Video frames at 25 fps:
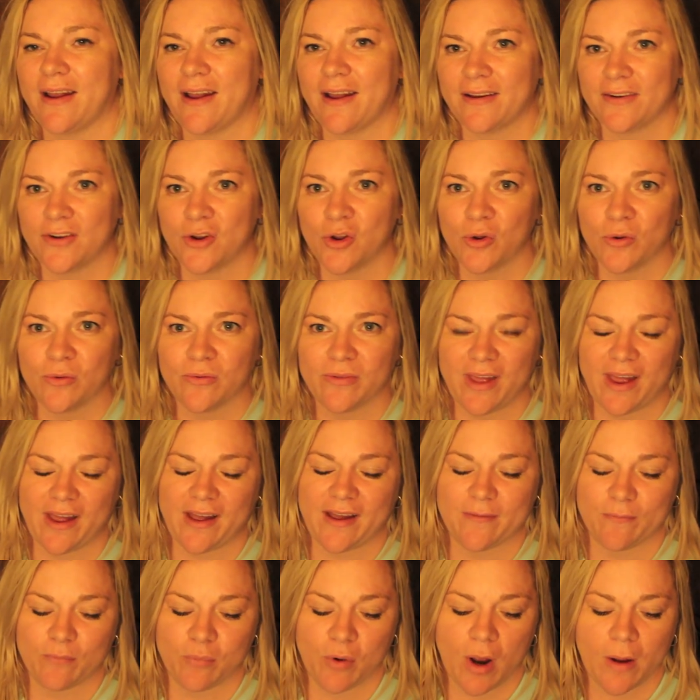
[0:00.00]
I know
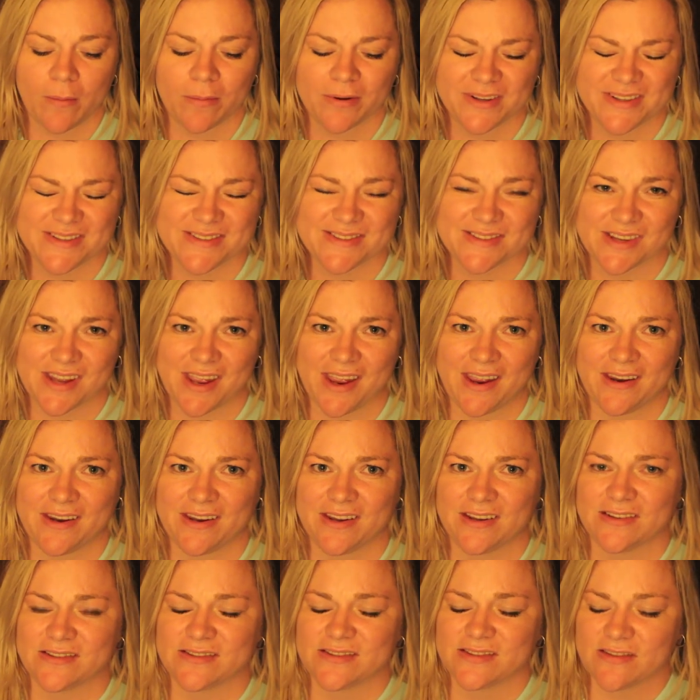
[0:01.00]
that probably
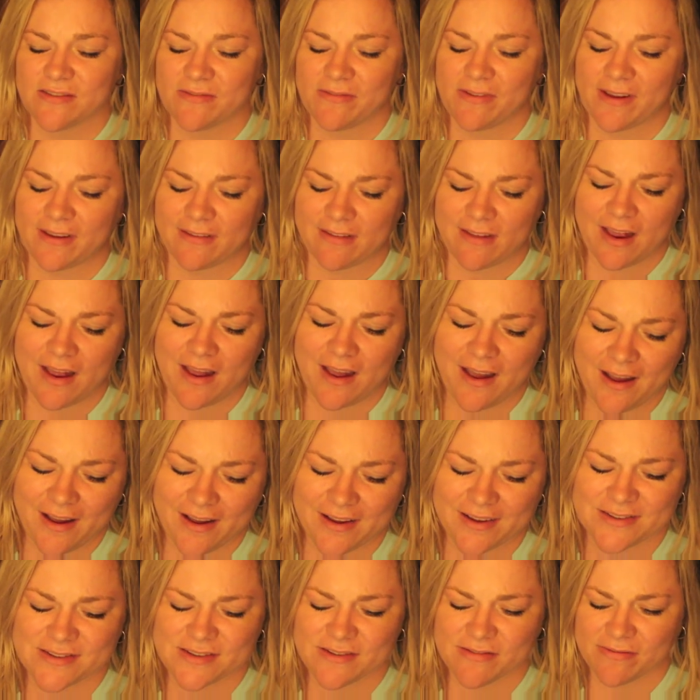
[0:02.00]
skating and stuff like that
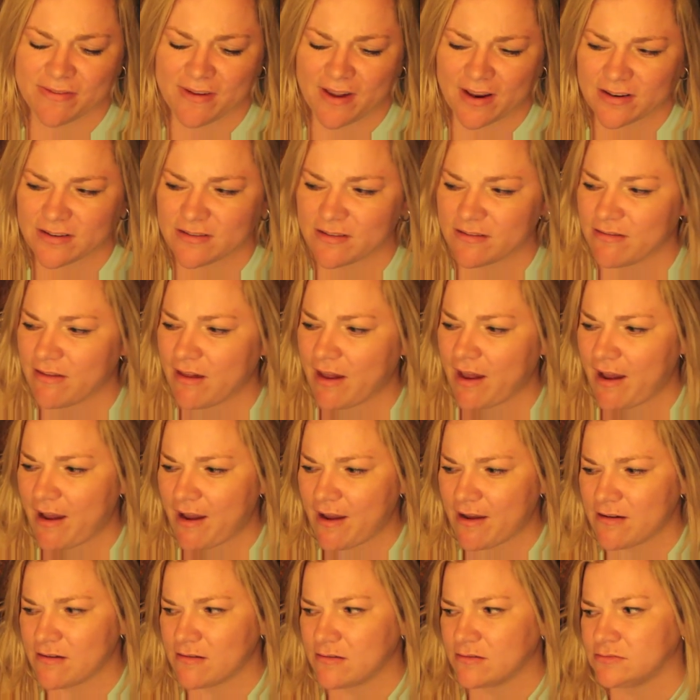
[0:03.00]
has affected
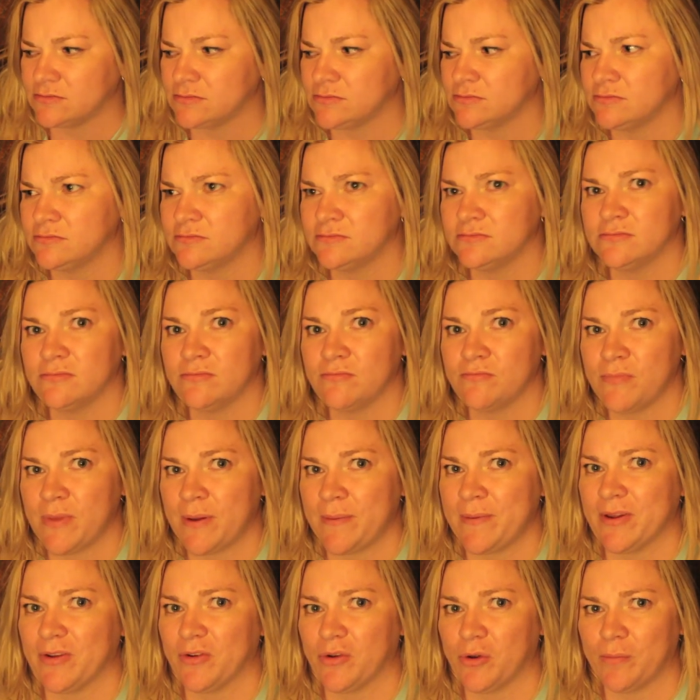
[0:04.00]
that
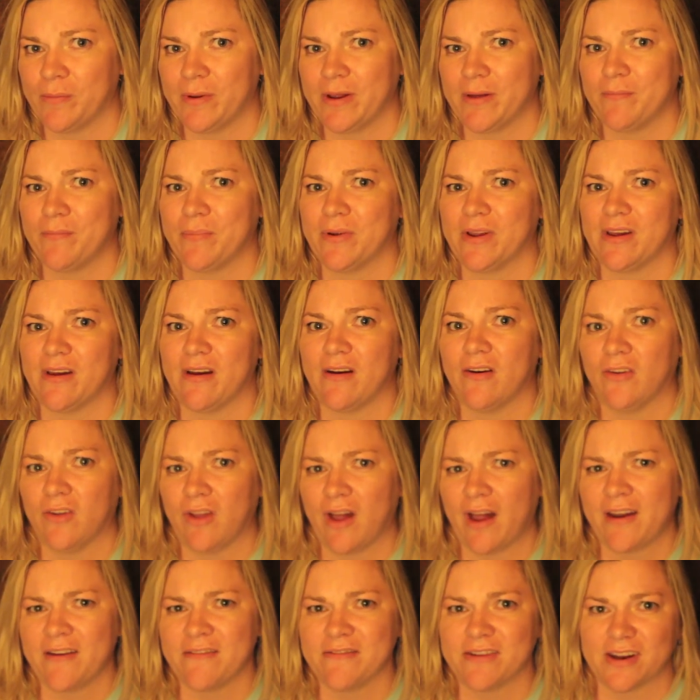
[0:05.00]
maybe a little bit, but a
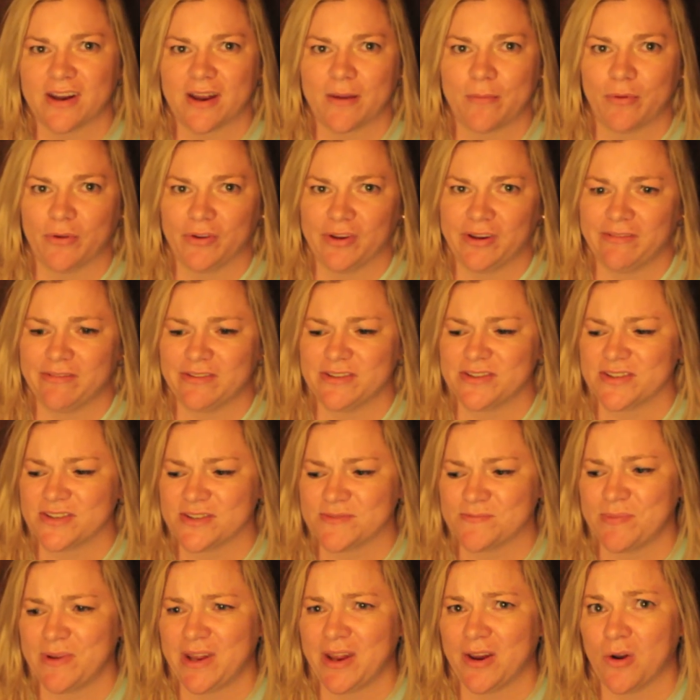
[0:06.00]
lot of it, I believe, is
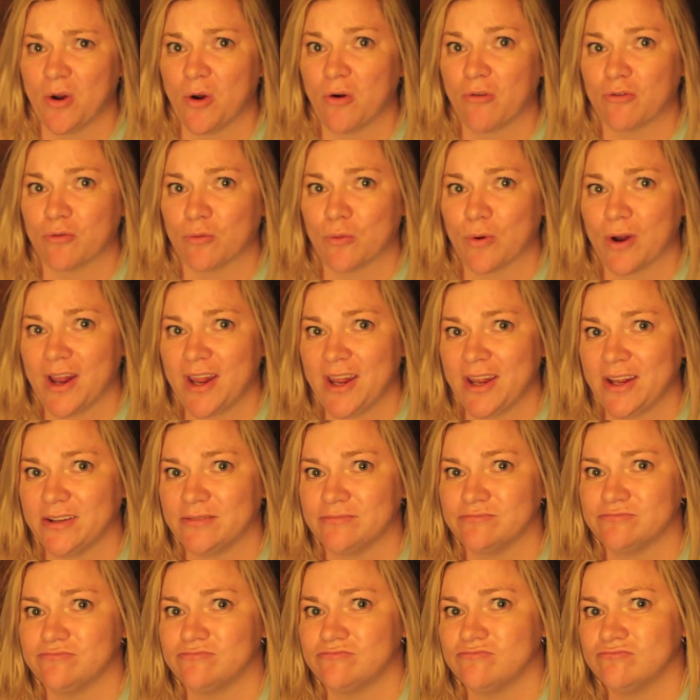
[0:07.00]
just being overweight.
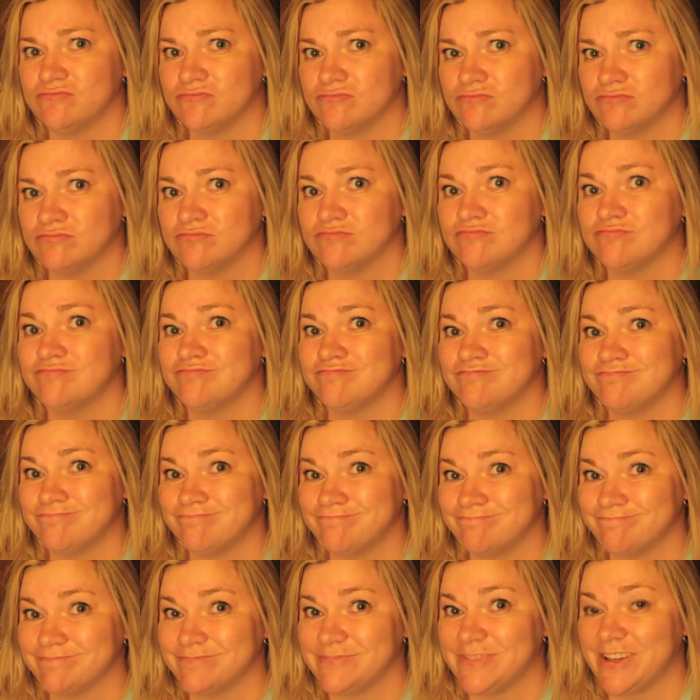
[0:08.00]

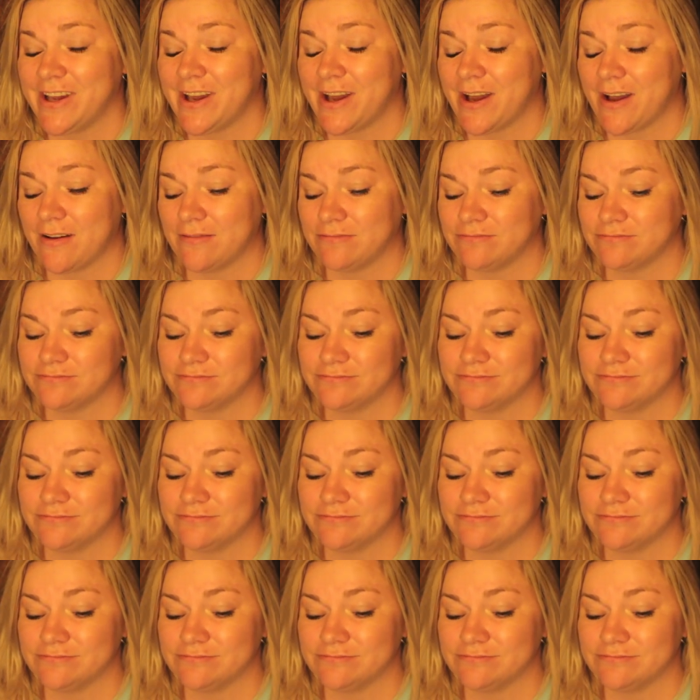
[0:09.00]
Yeah,